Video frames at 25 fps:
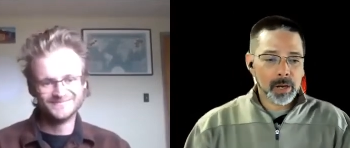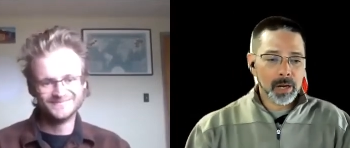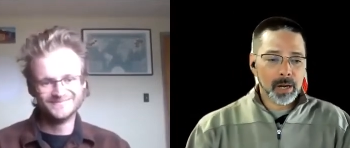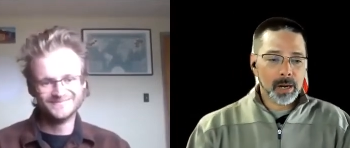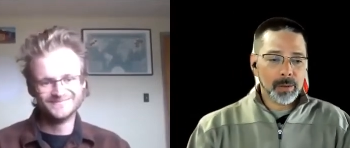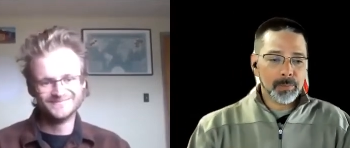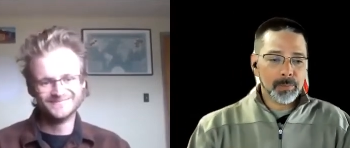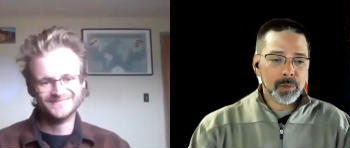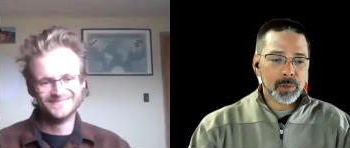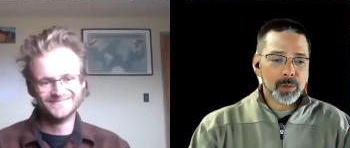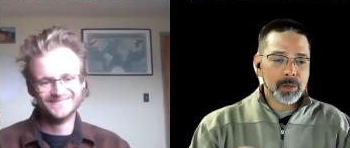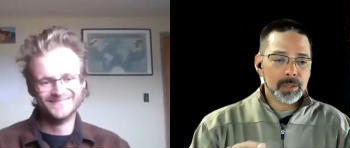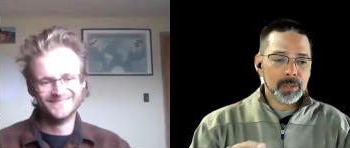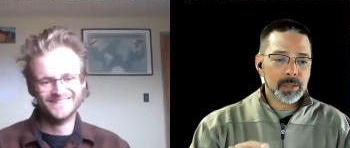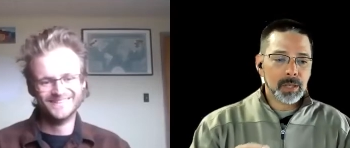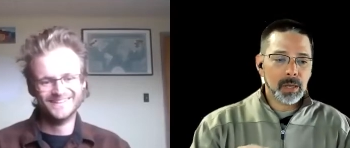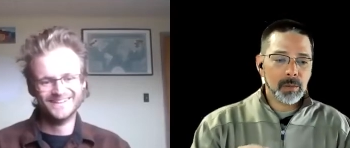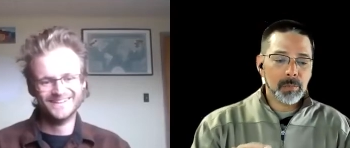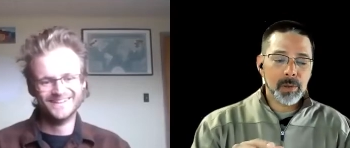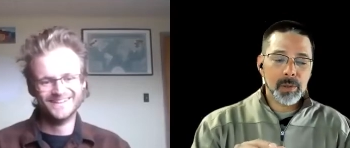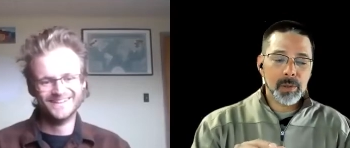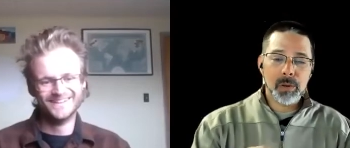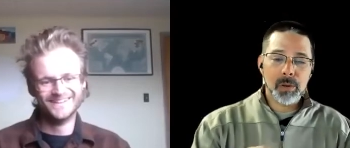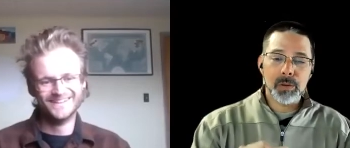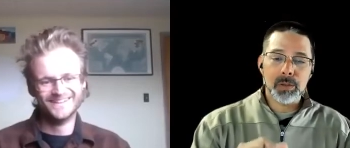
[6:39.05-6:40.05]
Speaker 1: And I'm sure
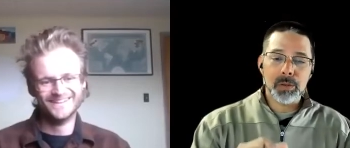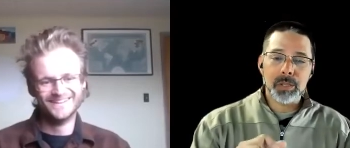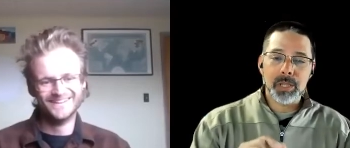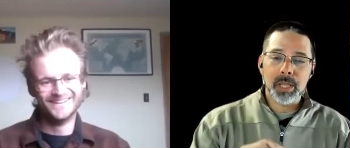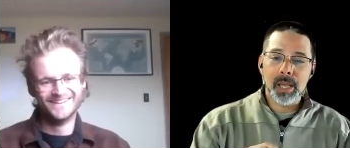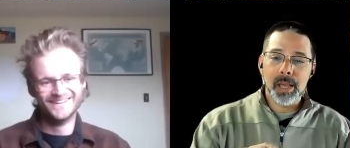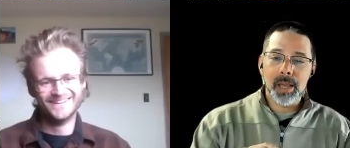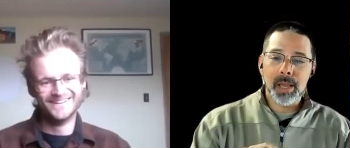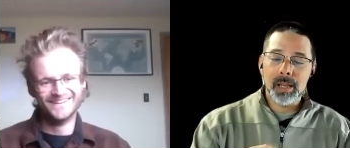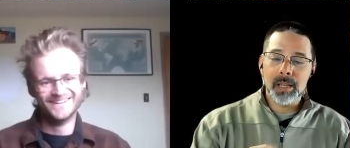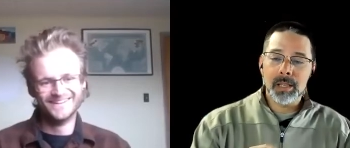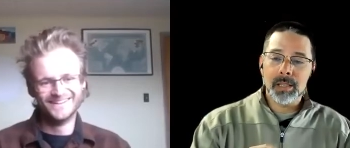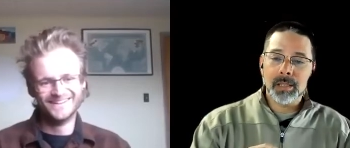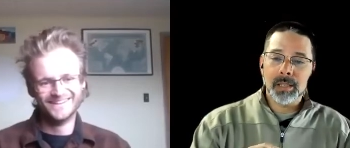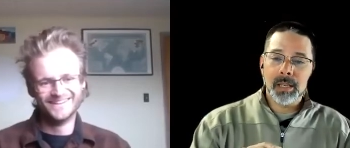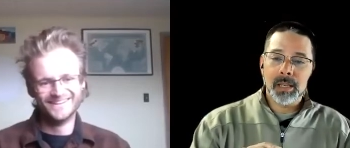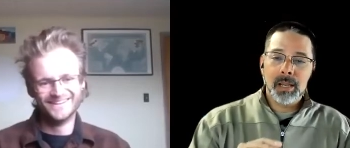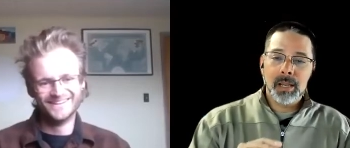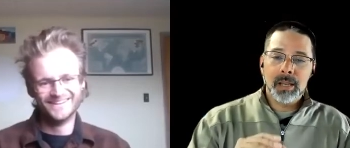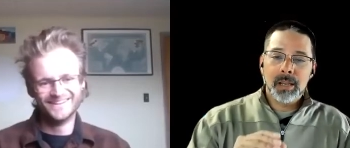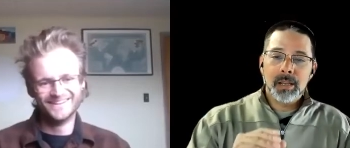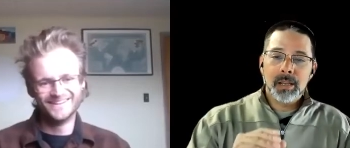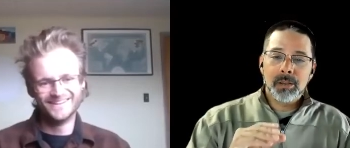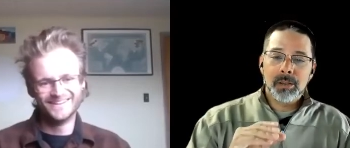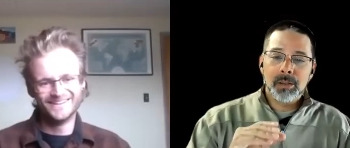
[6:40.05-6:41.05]
some of those things
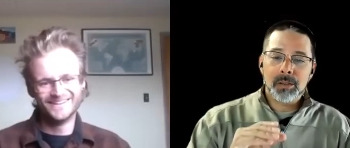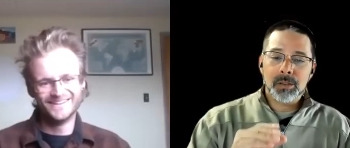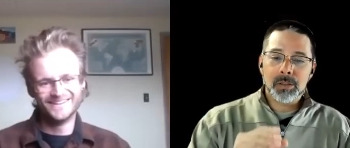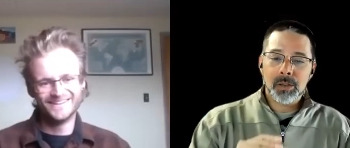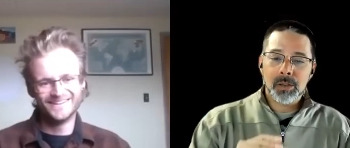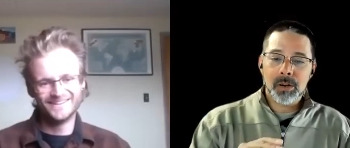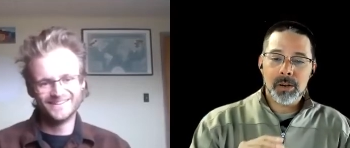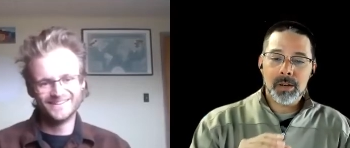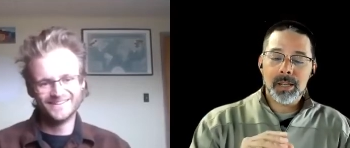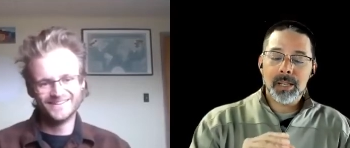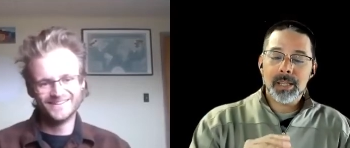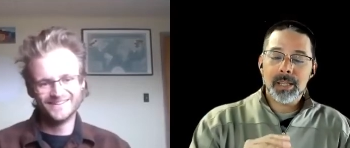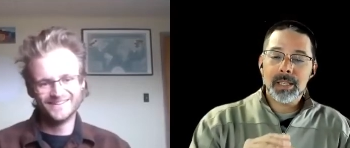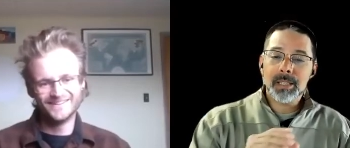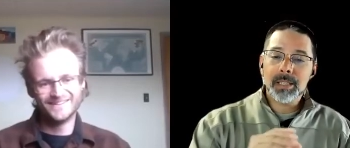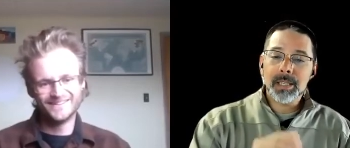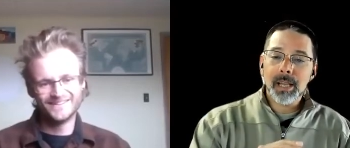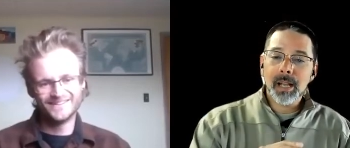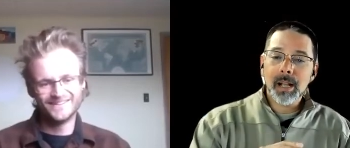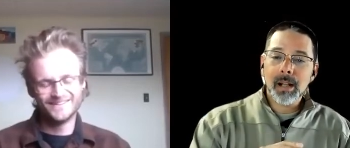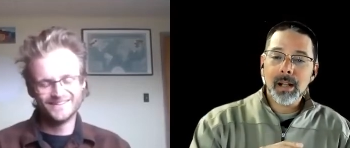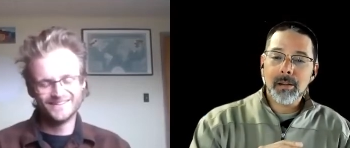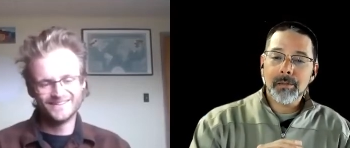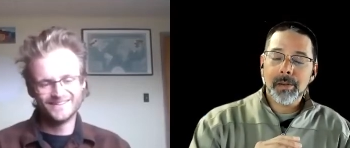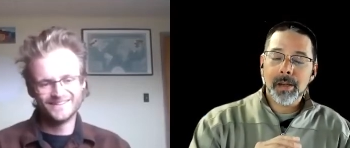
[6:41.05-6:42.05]
CIRC
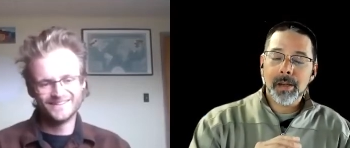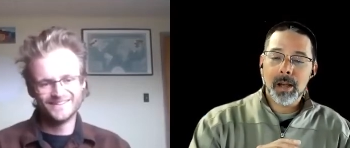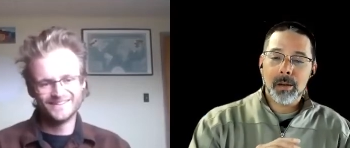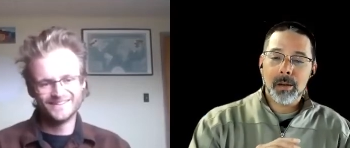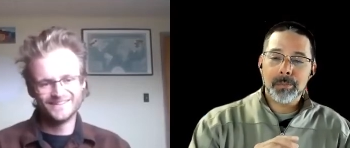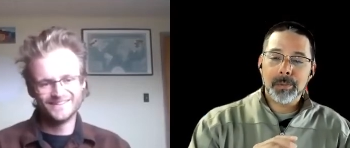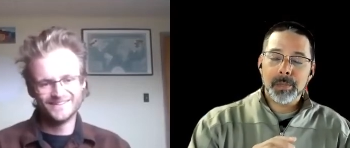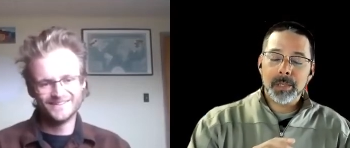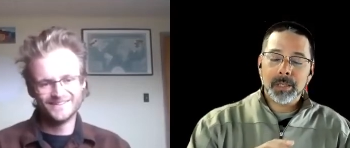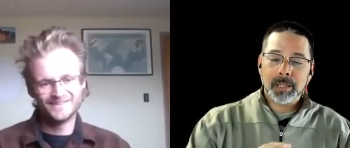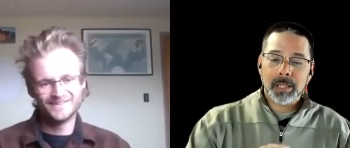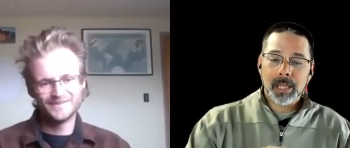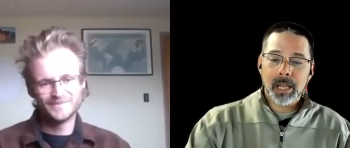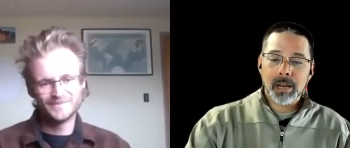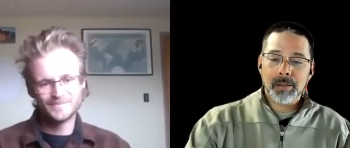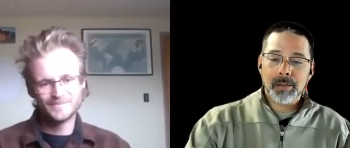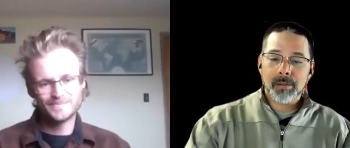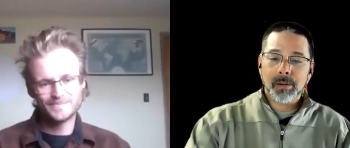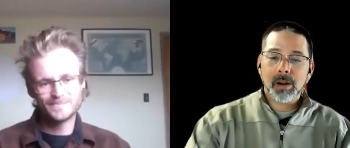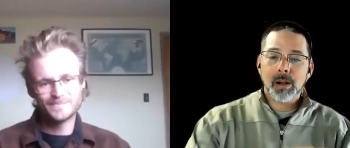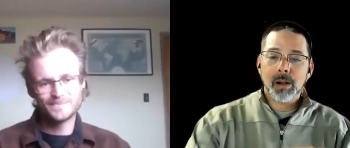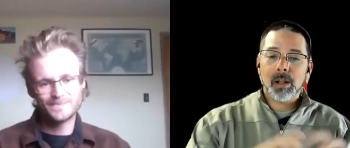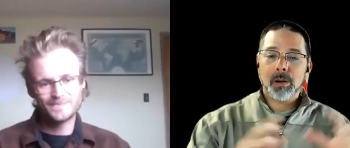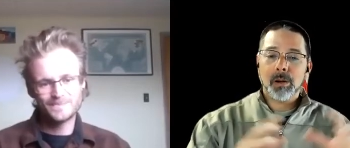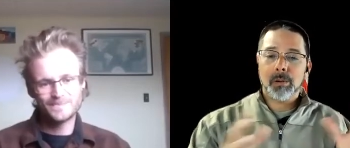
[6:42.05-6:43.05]
itself helped the state of
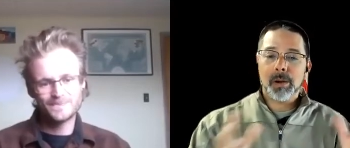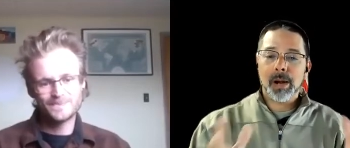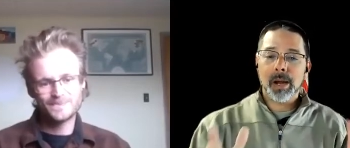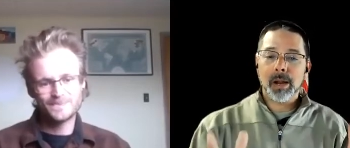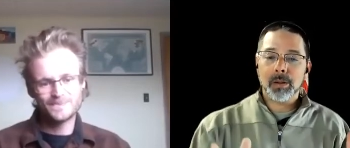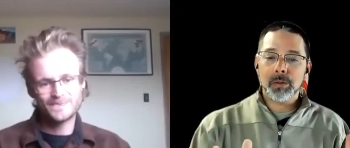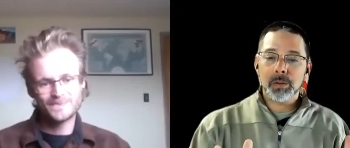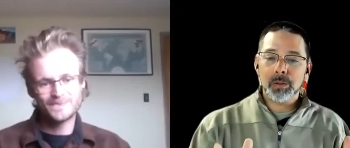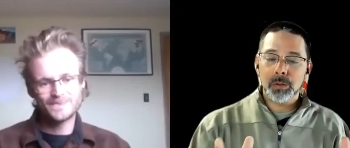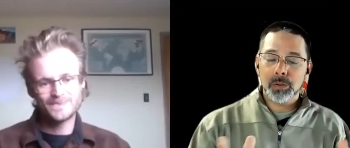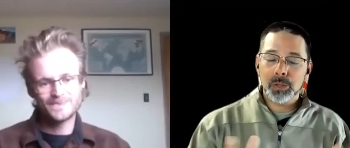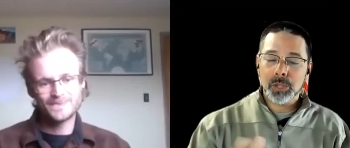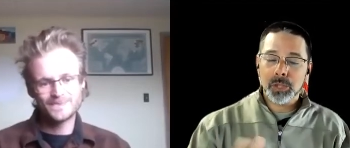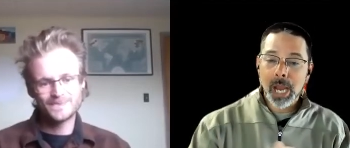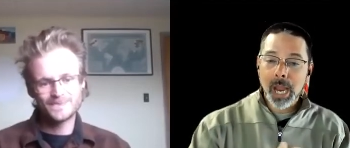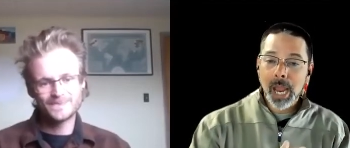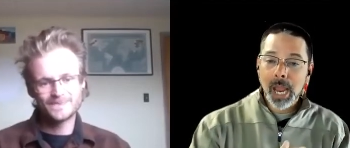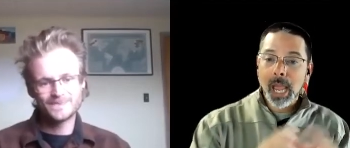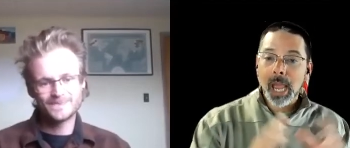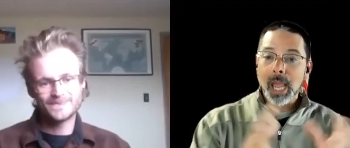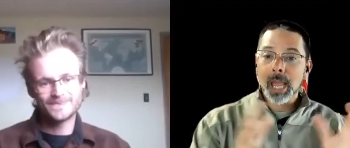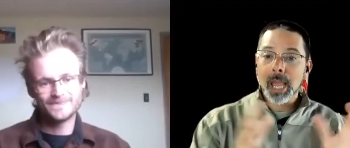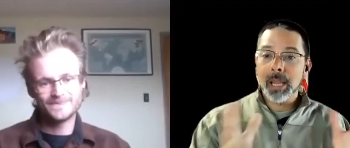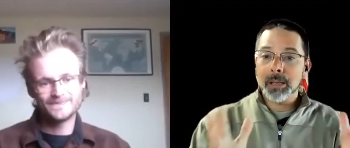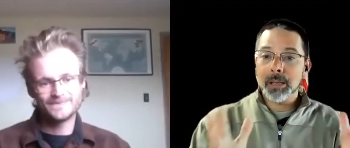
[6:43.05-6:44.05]
Colorado to
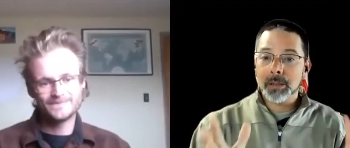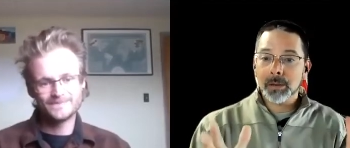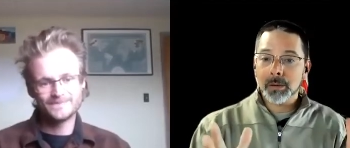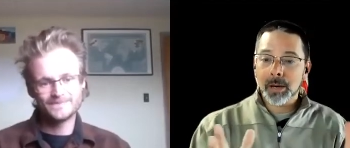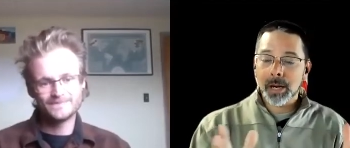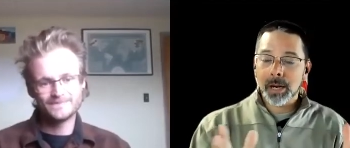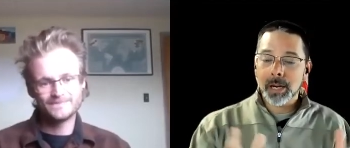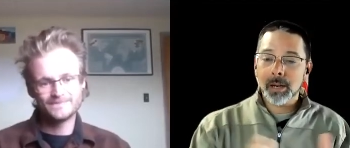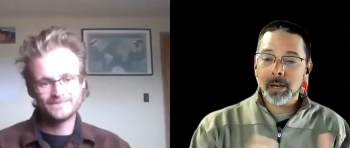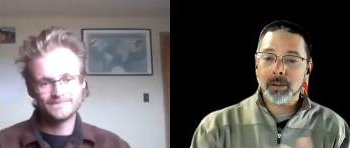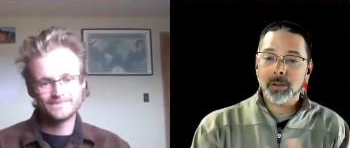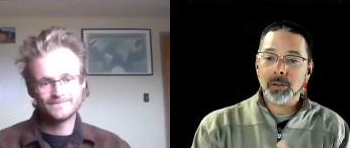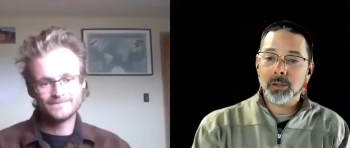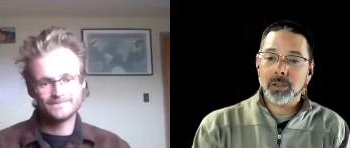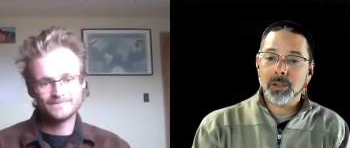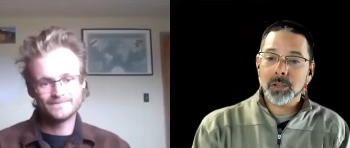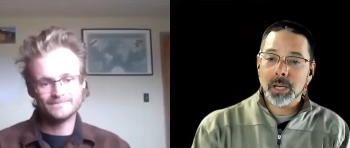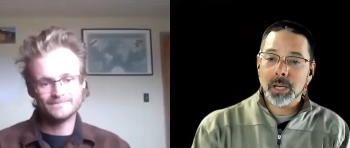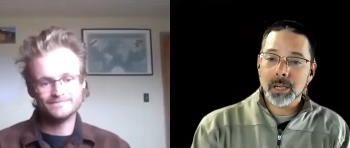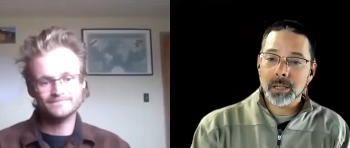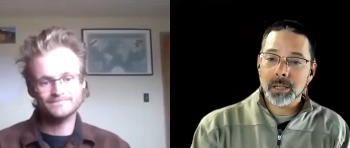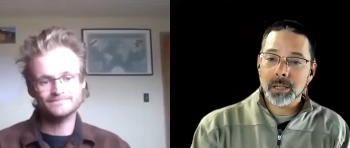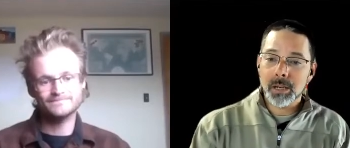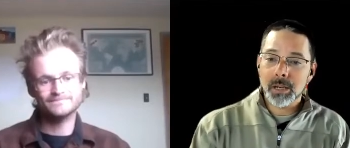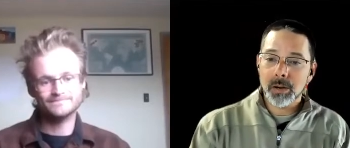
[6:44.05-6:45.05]
change, right? It's
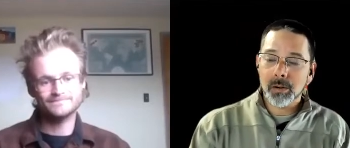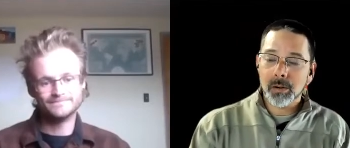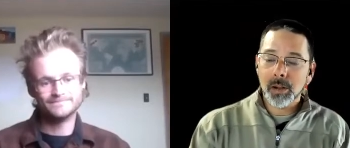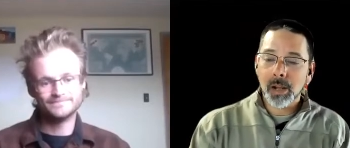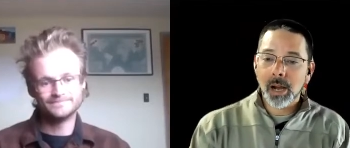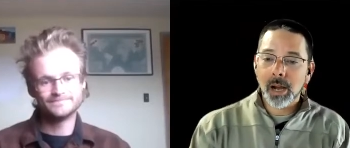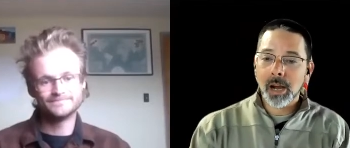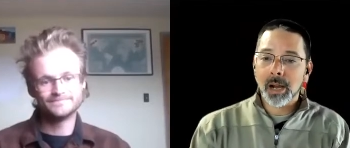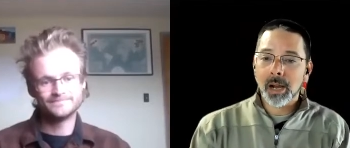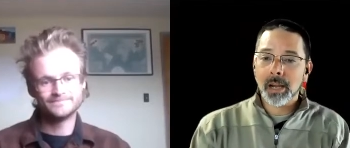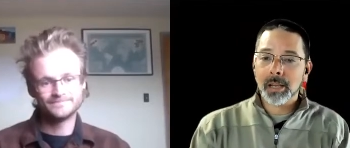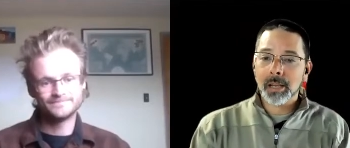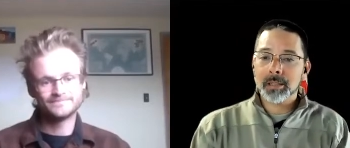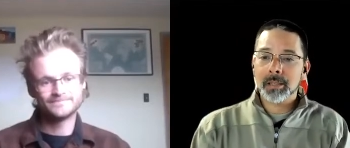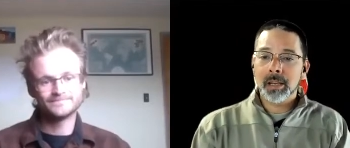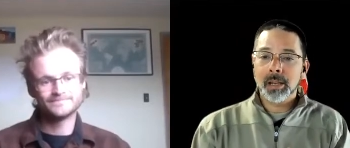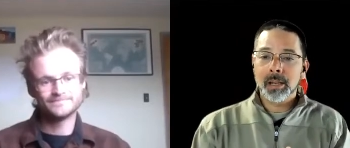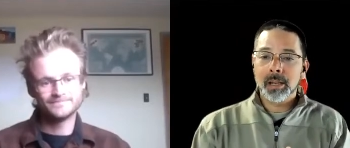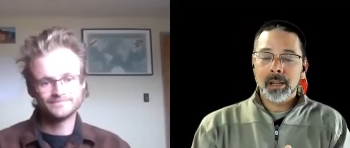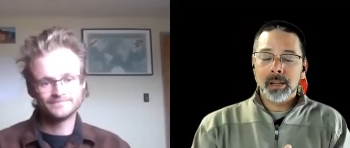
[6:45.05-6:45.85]
changed their laws